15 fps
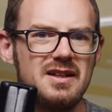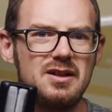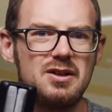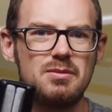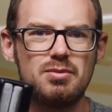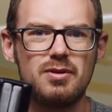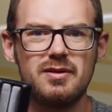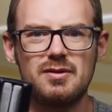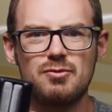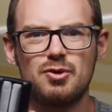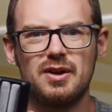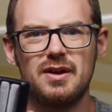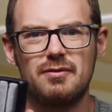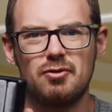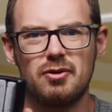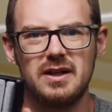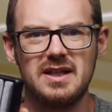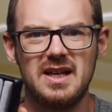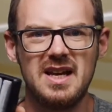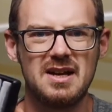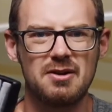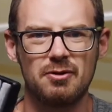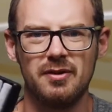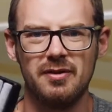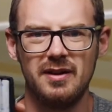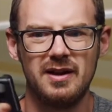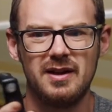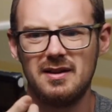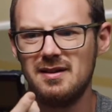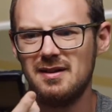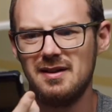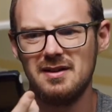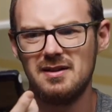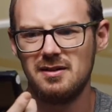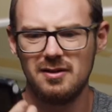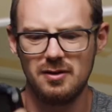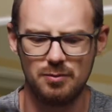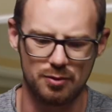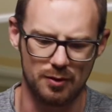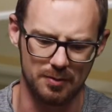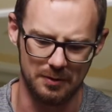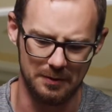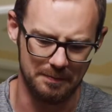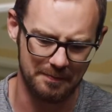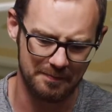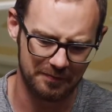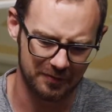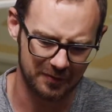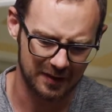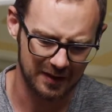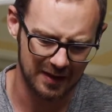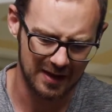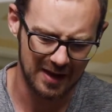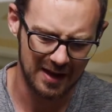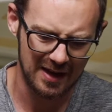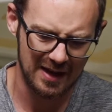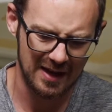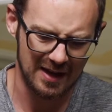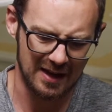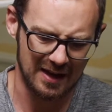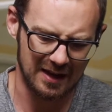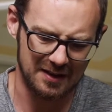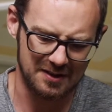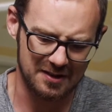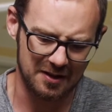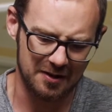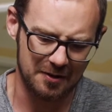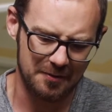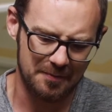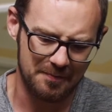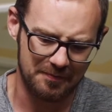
you could probably run it for a year on that, like, no problem. So